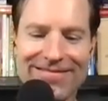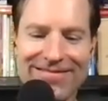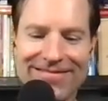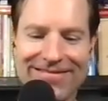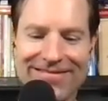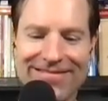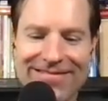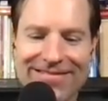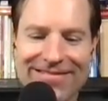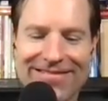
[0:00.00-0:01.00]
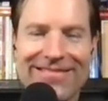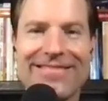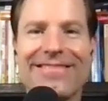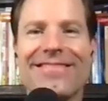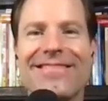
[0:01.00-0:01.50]

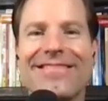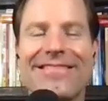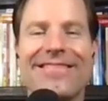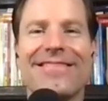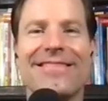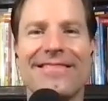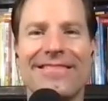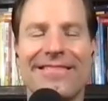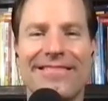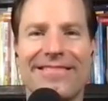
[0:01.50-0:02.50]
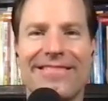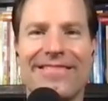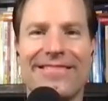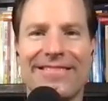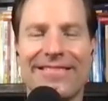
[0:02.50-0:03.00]

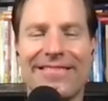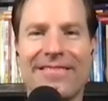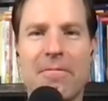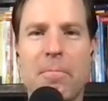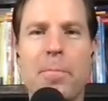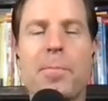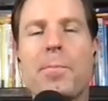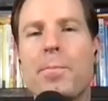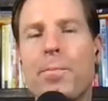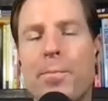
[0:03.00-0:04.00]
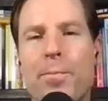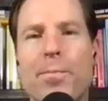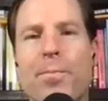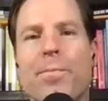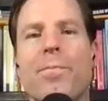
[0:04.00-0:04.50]

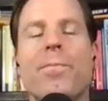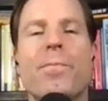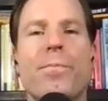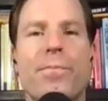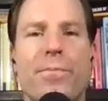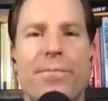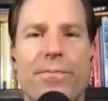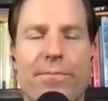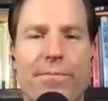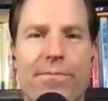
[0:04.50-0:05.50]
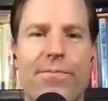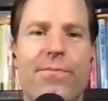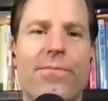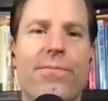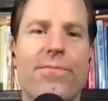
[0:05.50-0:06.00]

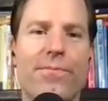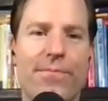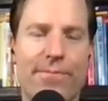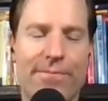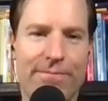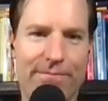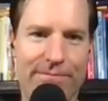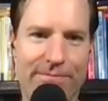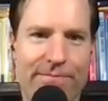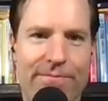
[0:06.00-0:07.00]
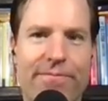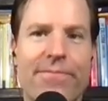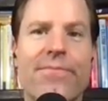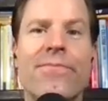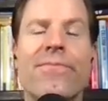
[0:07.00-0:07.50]

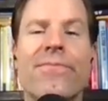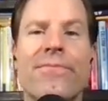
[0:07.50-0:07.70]
No words are spoken by the person on screen.